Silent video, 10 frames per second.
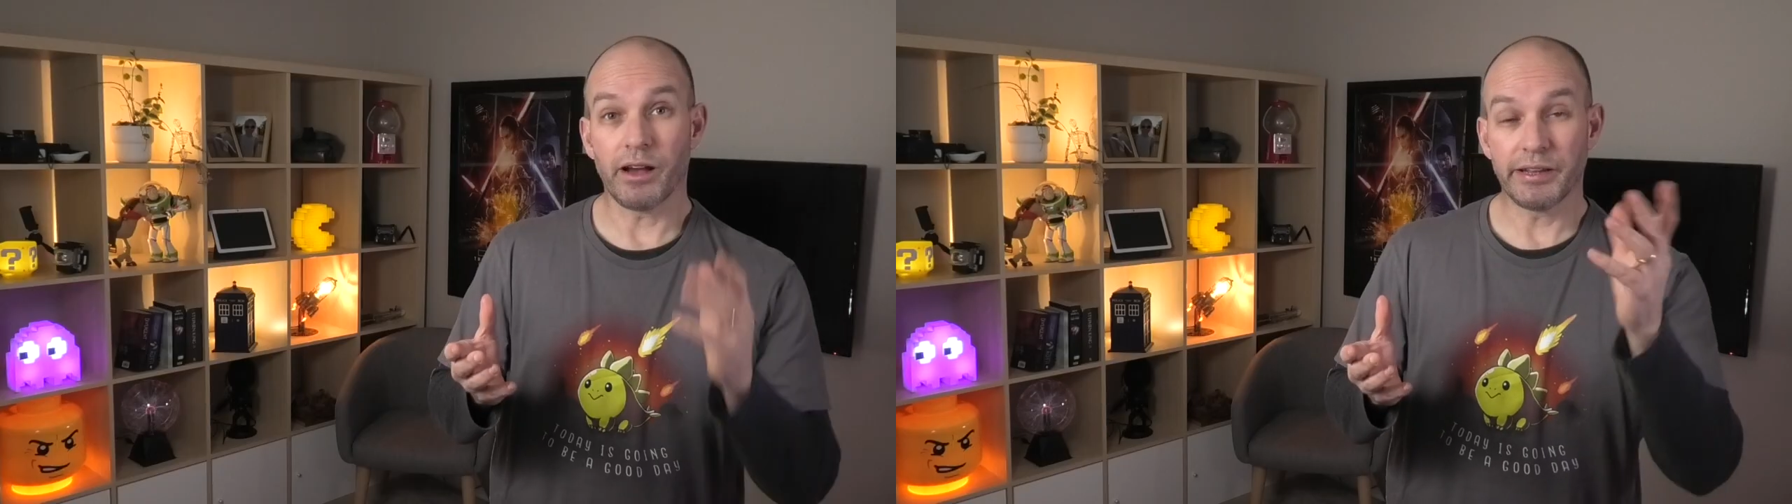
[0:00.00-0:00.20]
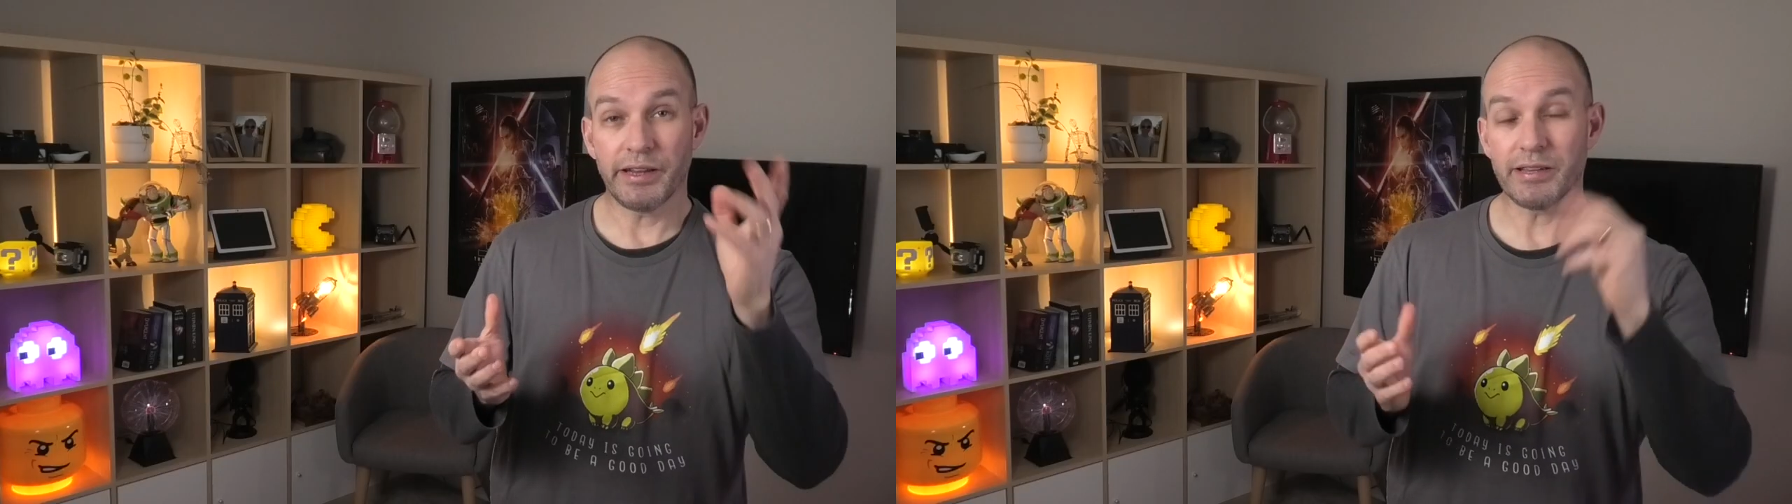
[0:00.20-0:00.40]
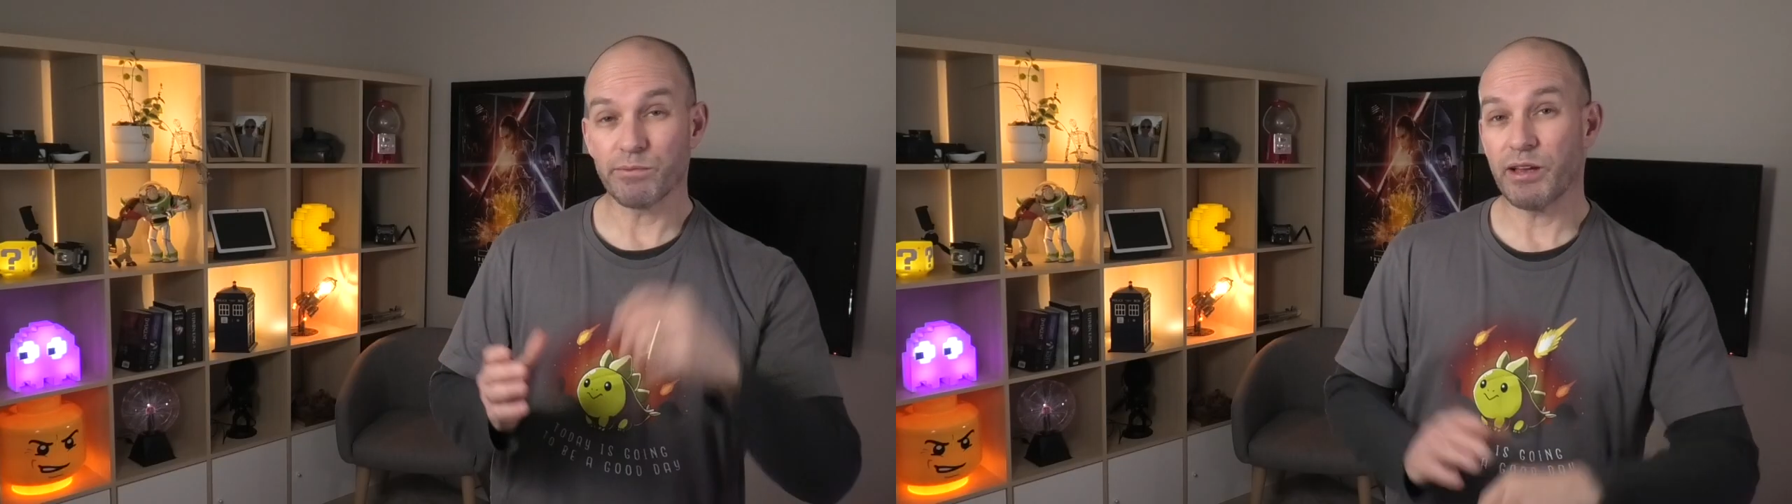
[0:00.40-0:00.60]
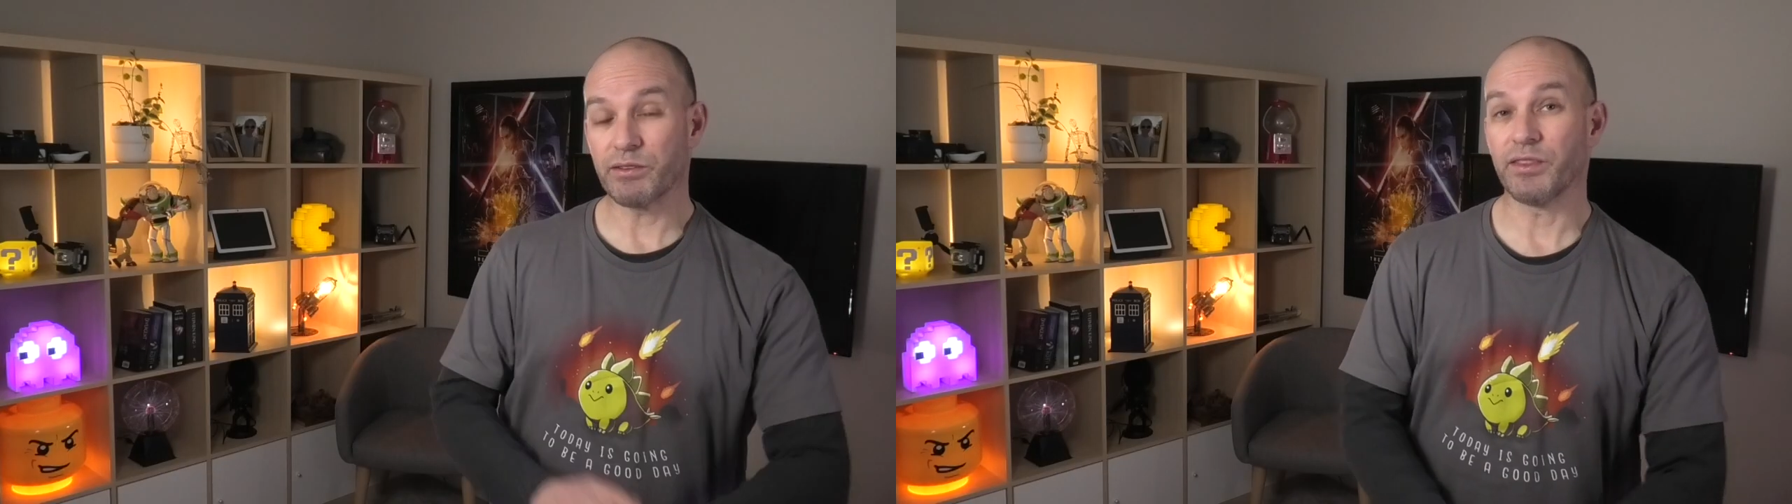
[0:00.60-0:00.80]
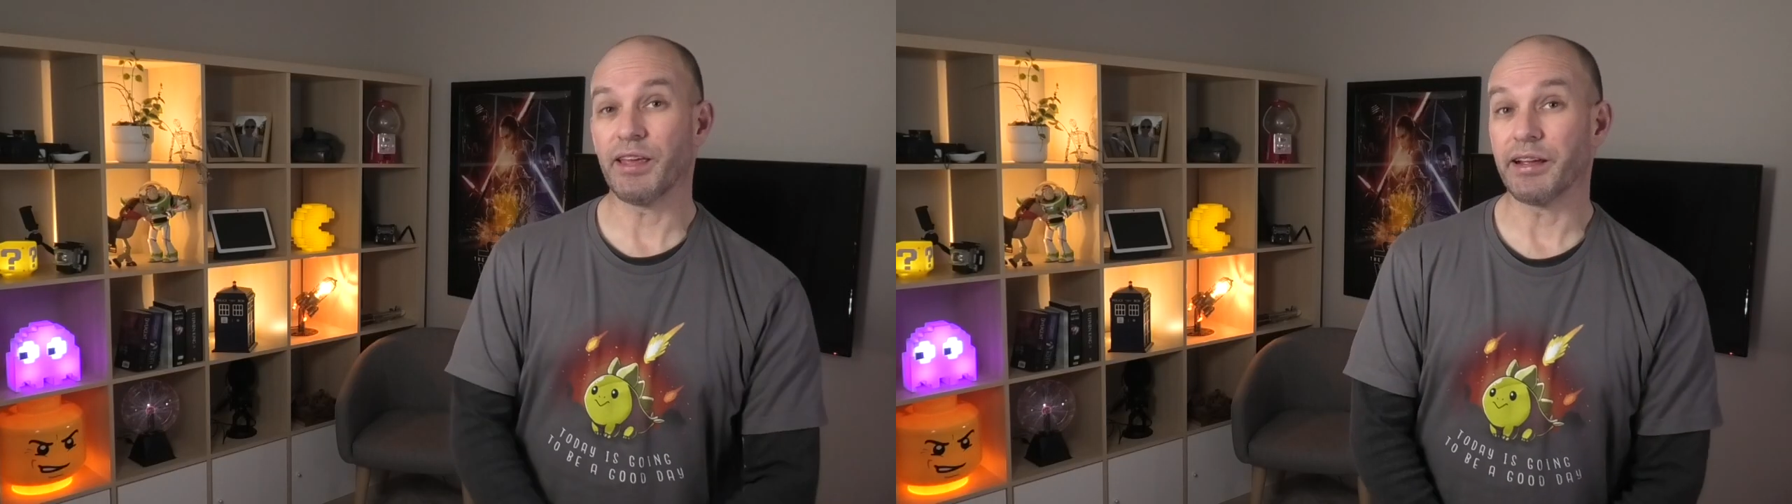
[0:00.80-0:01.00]
I guess we have to
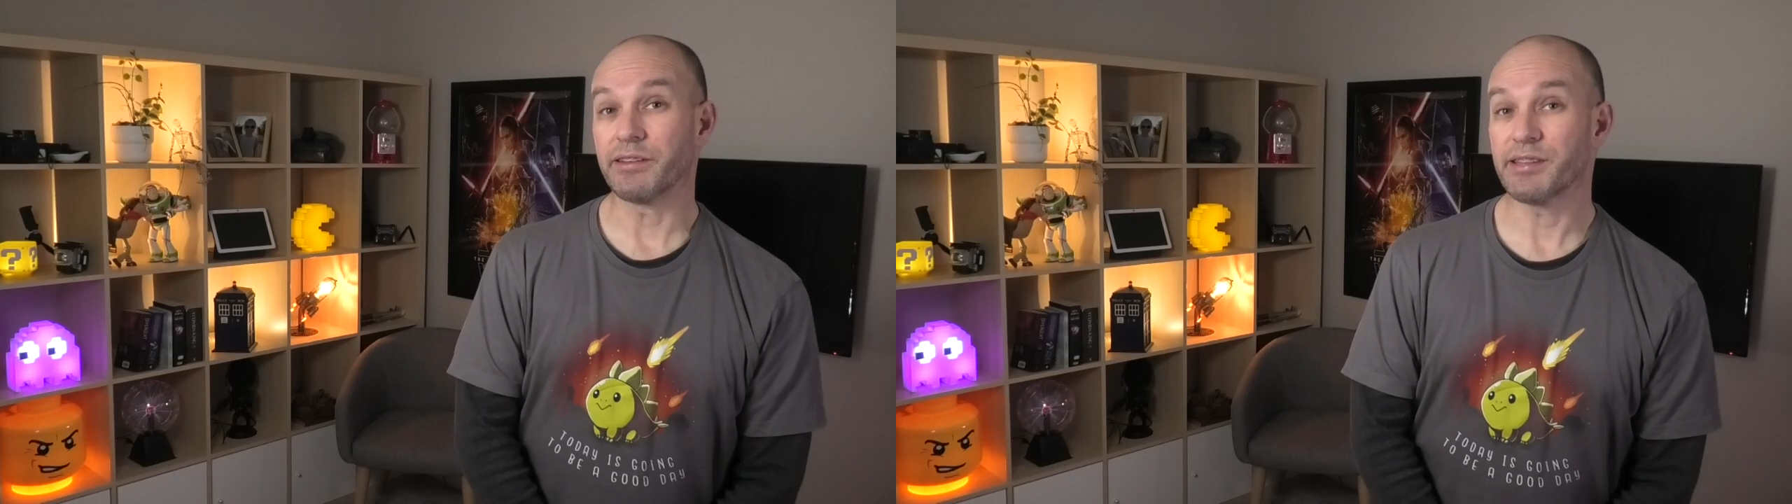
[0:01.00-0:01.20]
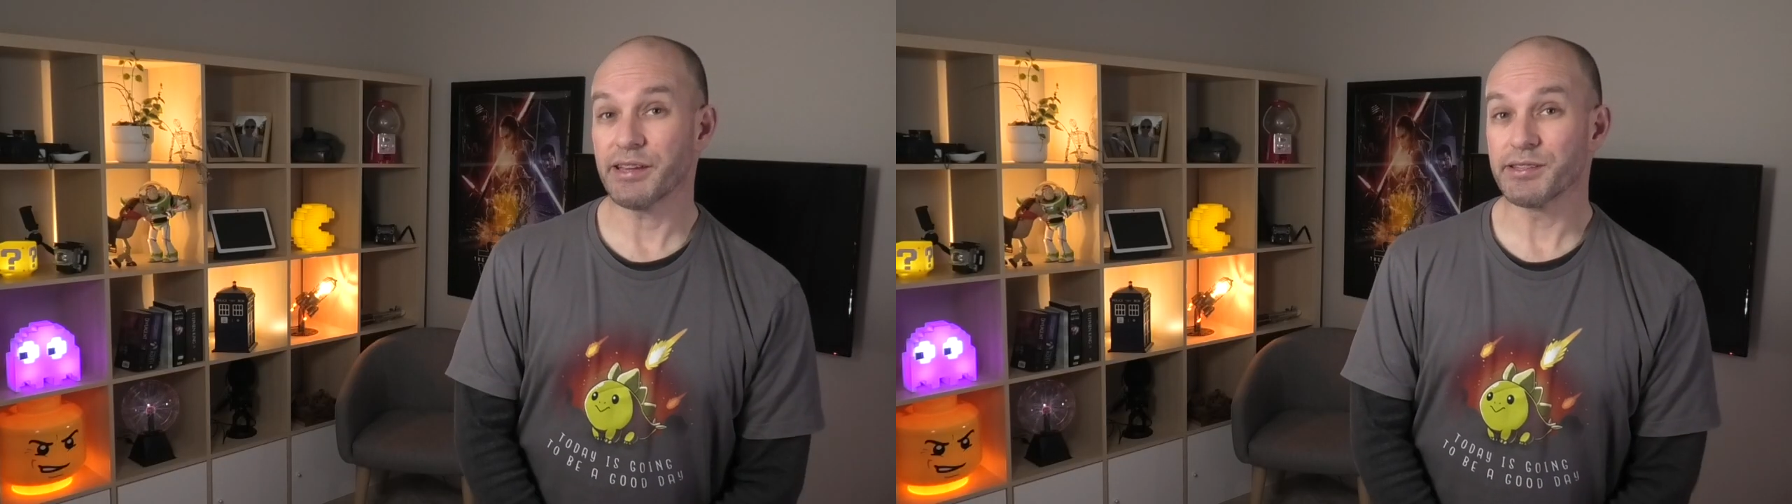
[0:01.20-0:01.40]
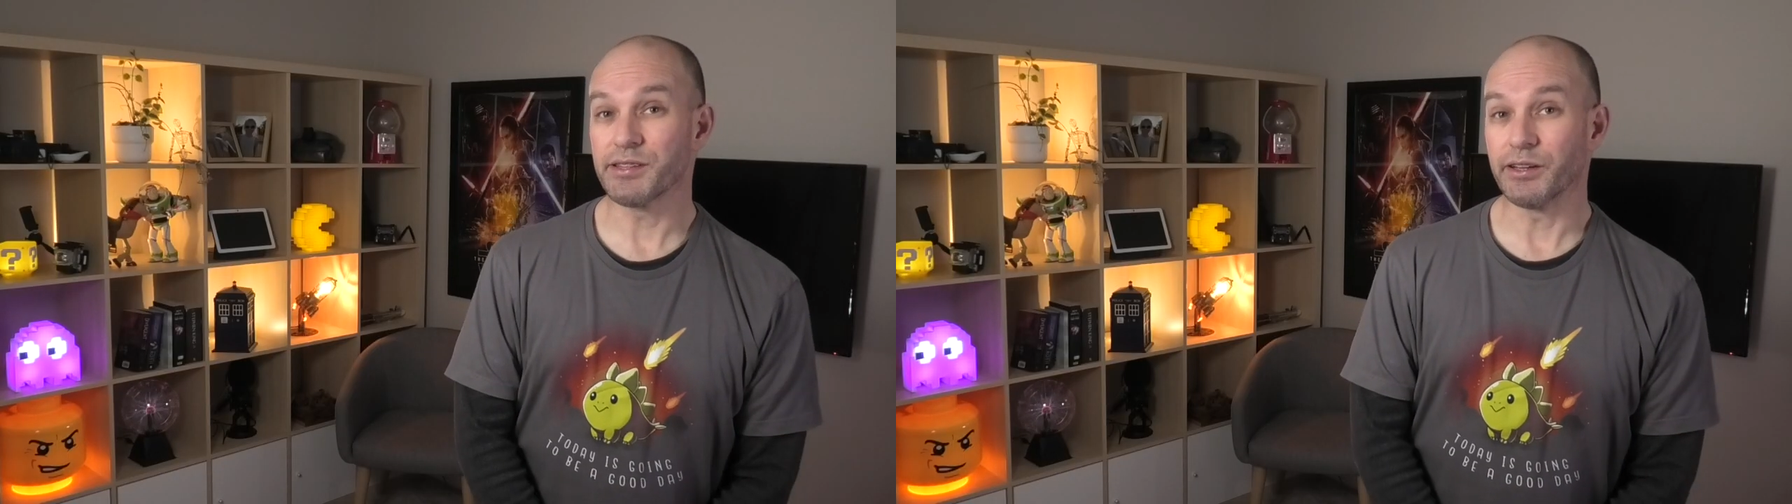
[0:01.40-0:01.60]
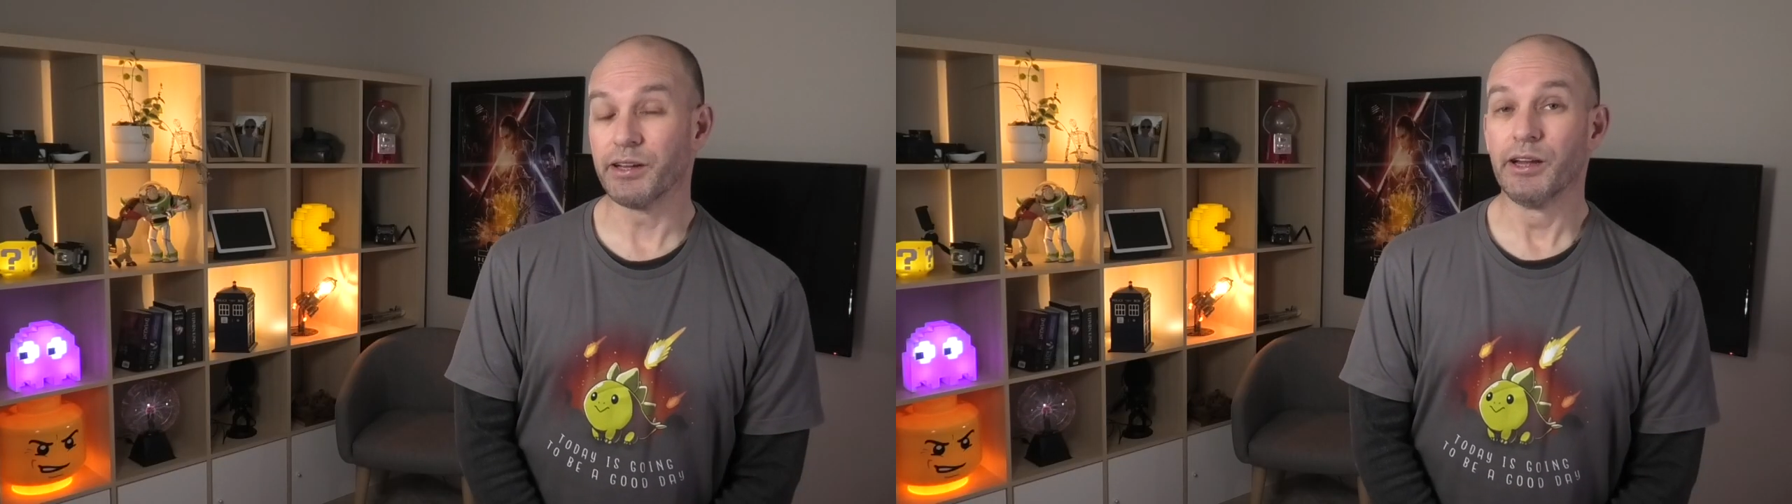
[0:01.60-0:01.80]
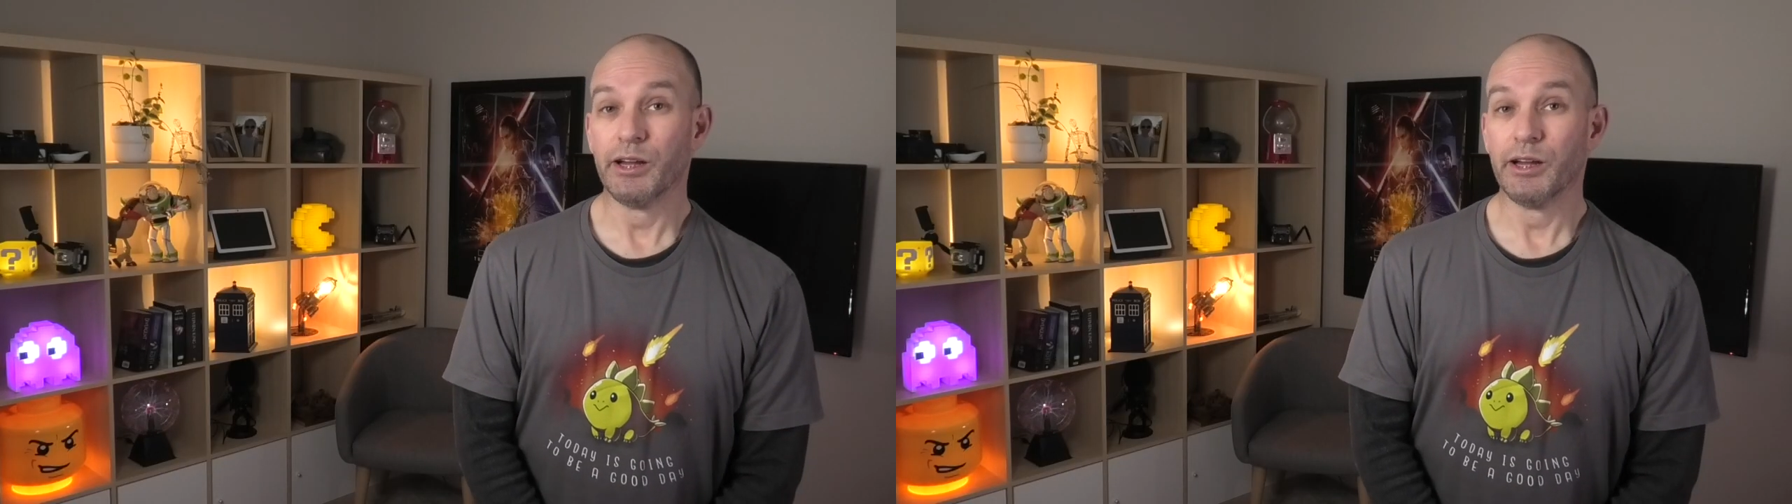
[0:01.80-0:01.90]
thank Tesla